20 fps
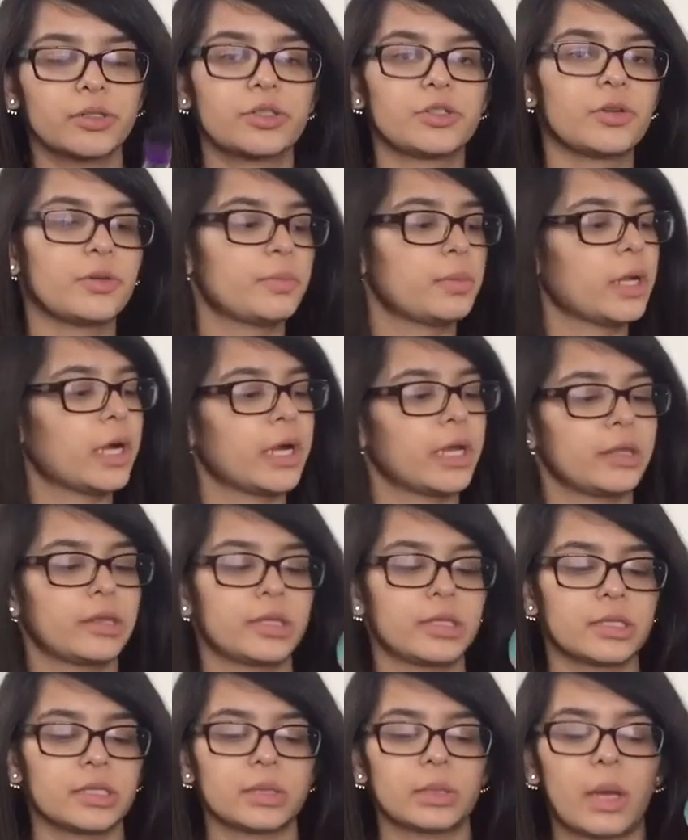to apply
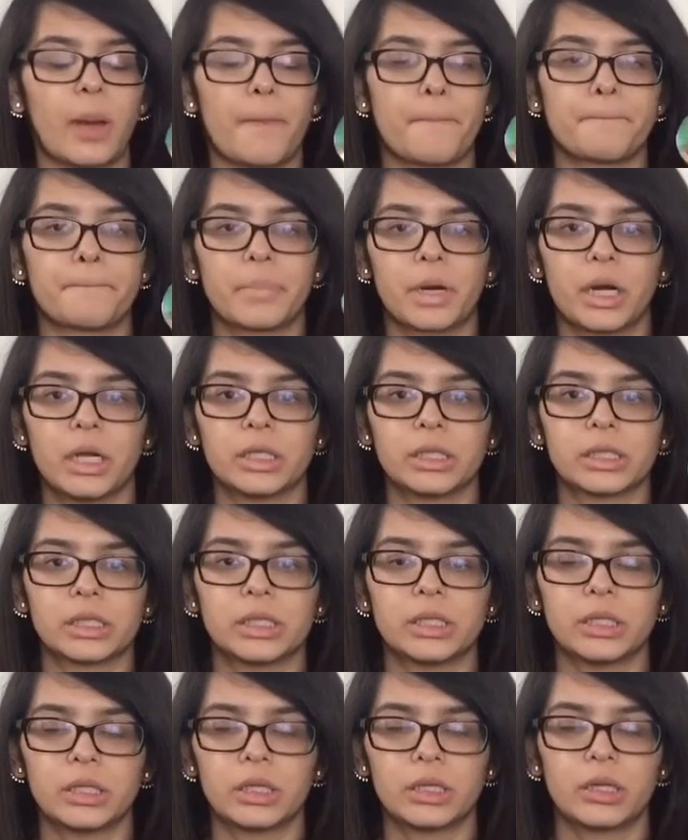this
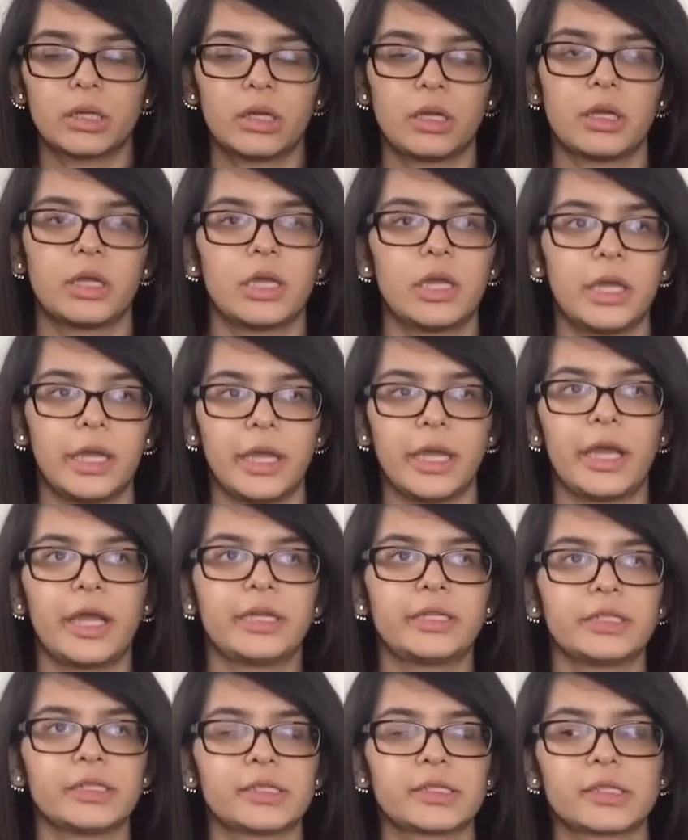bronzer,
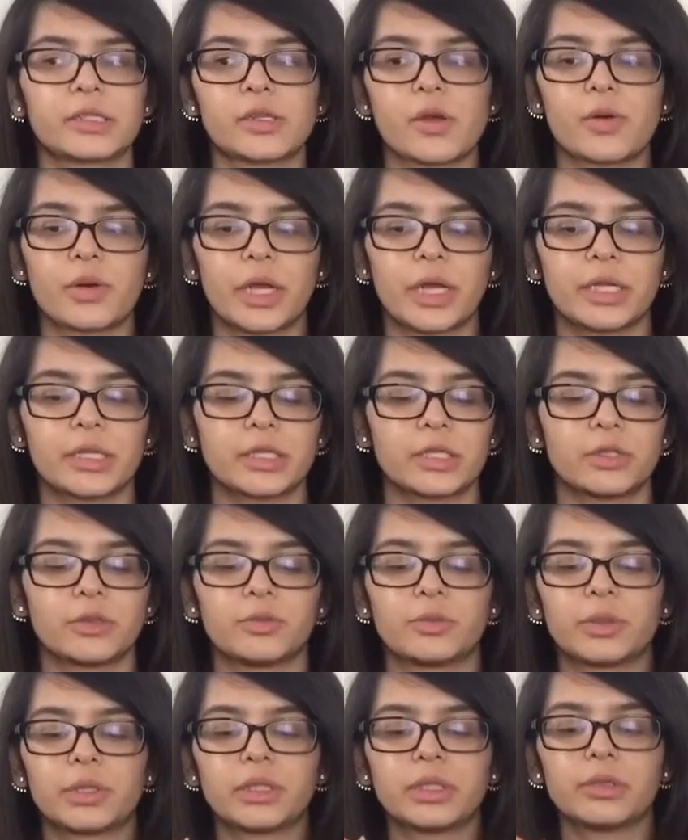and it's so nice.
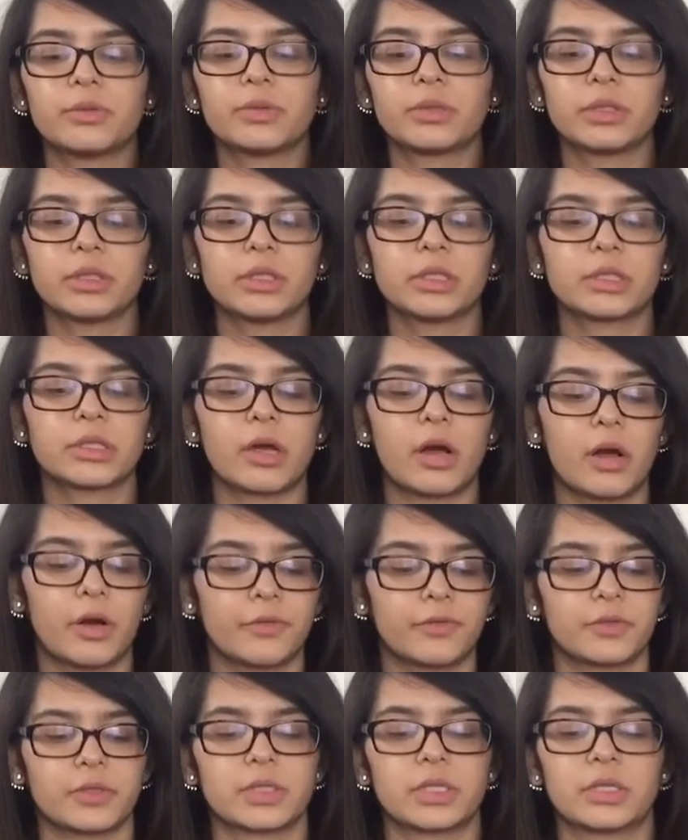They're really
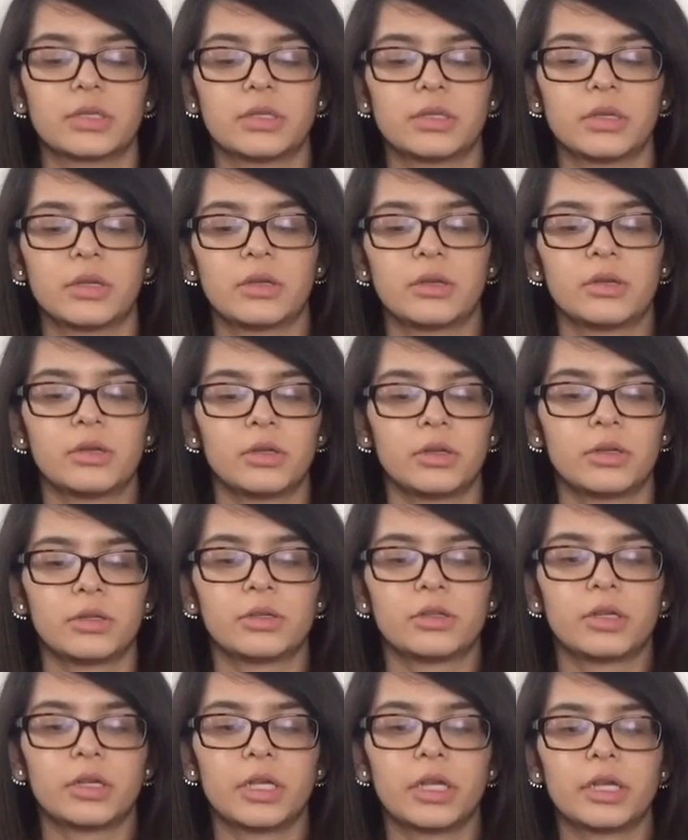soft.
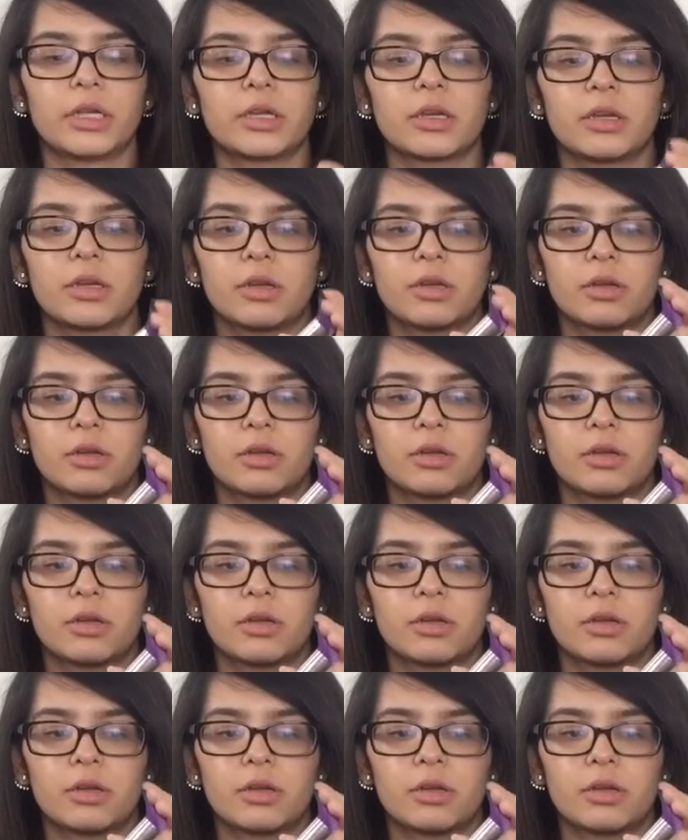They're like